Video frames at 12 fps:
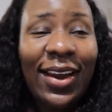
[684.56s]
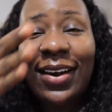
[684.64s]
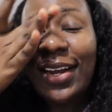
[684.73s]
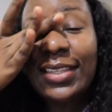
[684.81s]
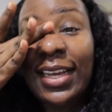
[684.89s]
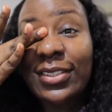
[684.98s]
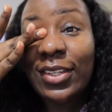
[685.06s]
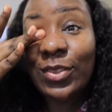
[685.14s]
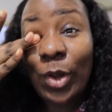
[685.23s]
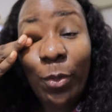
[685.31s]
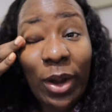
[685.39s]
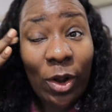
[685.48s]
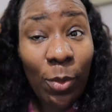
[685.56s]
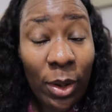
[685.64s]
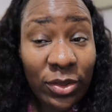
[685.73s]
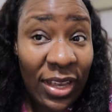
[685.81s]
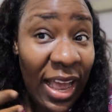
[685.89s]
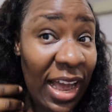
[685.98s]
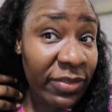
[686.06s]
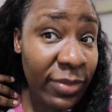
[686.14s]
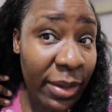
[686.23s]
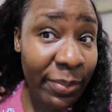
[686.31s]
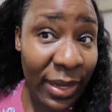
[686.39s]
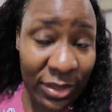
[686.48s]
Right now, I just go back home. I want to go and have
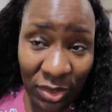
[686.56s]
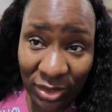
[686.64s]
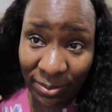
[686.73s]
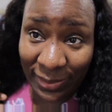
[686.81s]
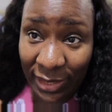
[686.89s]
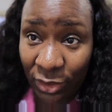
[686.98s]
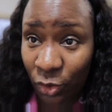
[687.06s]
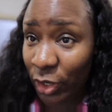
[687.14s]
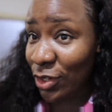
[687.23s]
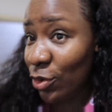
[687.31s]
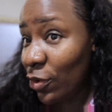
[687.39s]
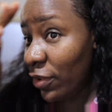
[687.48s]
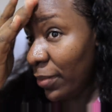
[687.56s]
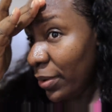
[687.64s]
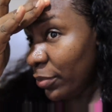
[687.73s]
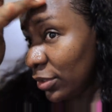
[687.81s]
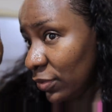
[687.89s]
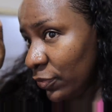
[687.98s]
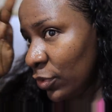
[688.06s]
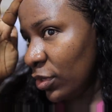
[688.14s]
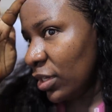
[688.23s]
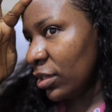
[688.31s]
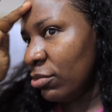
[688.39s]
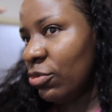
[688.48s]
my bath because the massage oil is all over my body, even
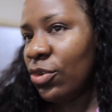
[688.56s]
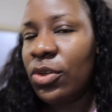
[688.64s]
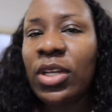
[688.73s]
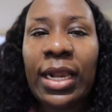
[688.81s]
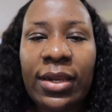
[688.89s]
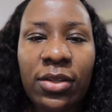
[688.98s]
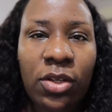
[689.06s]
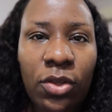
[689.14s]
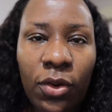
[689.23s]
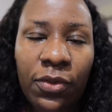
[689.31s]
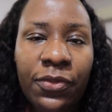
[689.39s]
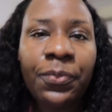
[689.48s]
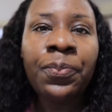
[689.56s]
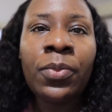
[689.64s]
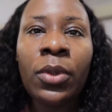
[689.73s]
though they cleaned it off.